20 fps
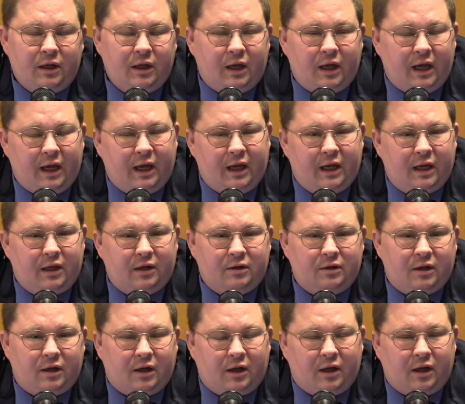And
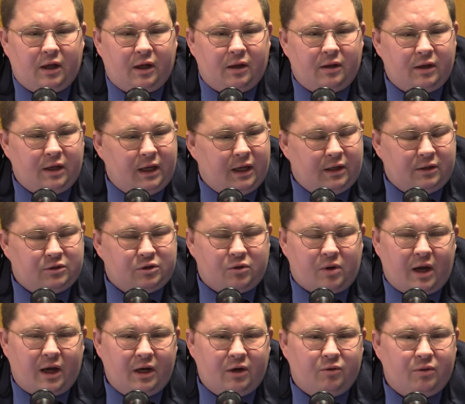so
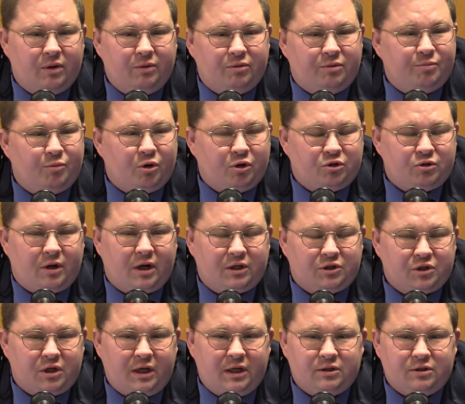I agree with more trash
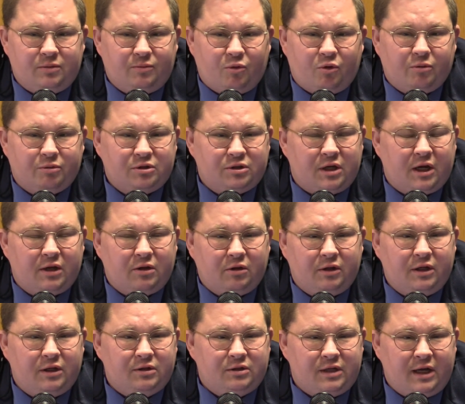cans and more
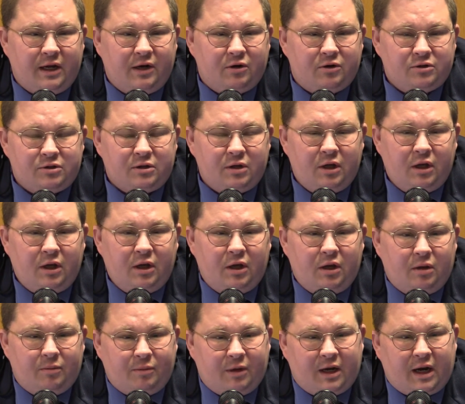recycling containers.
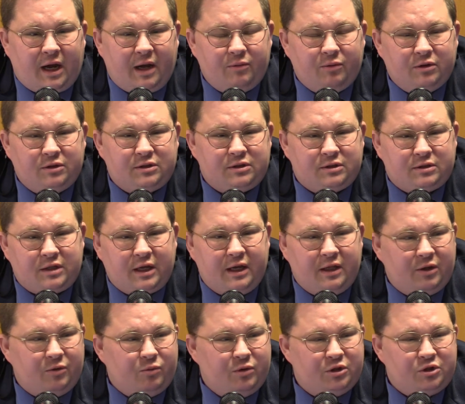But I would say
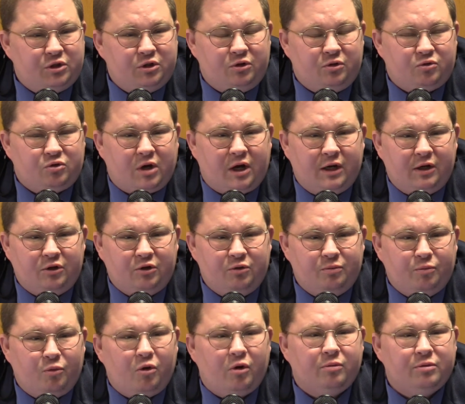that we should try to do
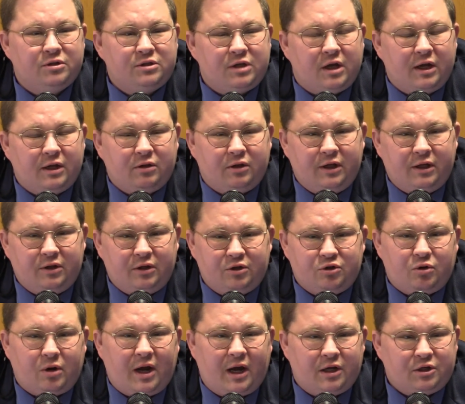more recycling than
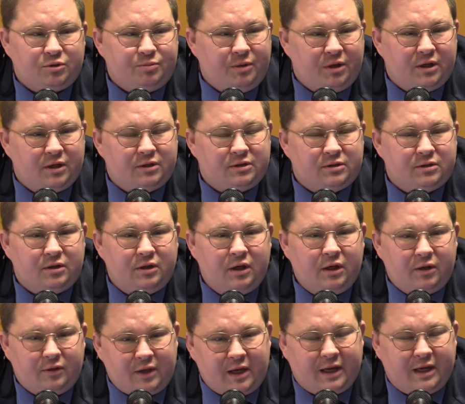trash, because
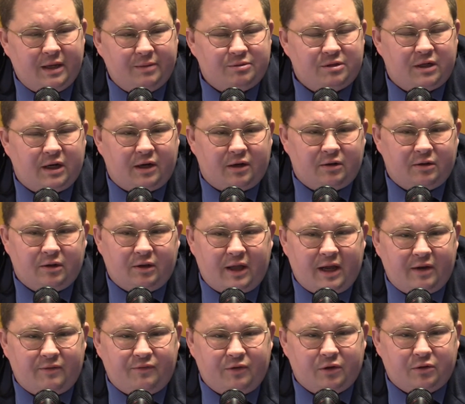that keeps it out of the
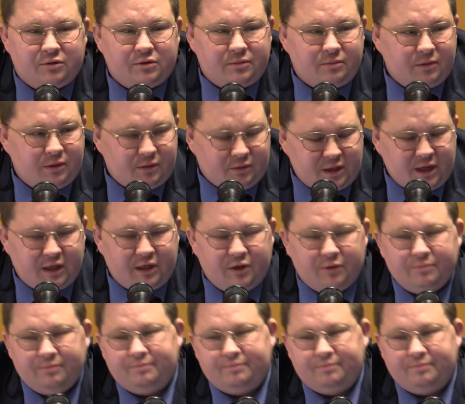landfills. Thank you.